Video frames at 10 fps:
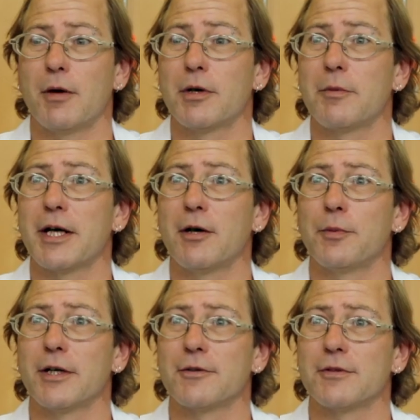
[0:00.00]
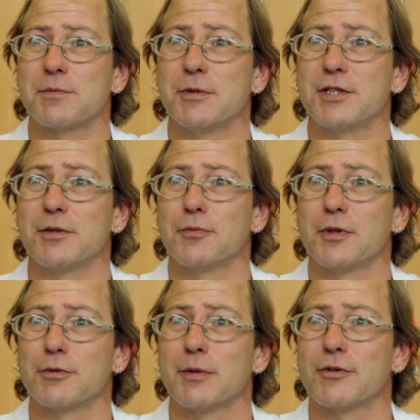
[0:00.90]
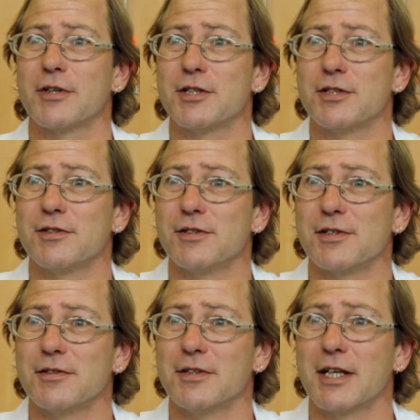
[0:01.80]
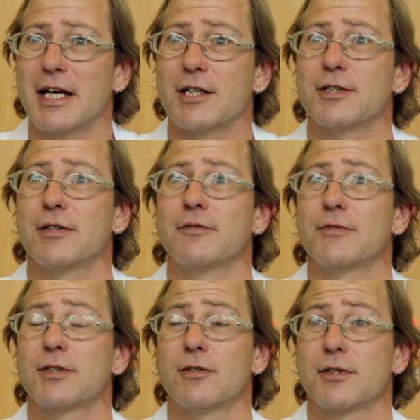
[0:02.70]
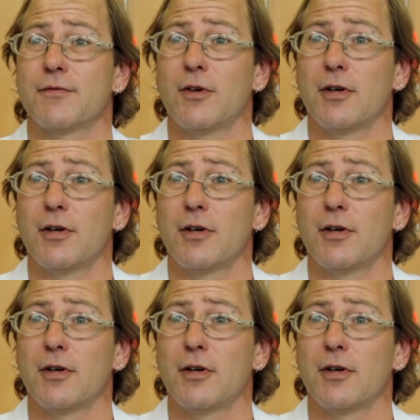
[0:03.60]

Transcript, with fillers: I'm going to be helping Chris Bishop with the preparations and the lecture of science of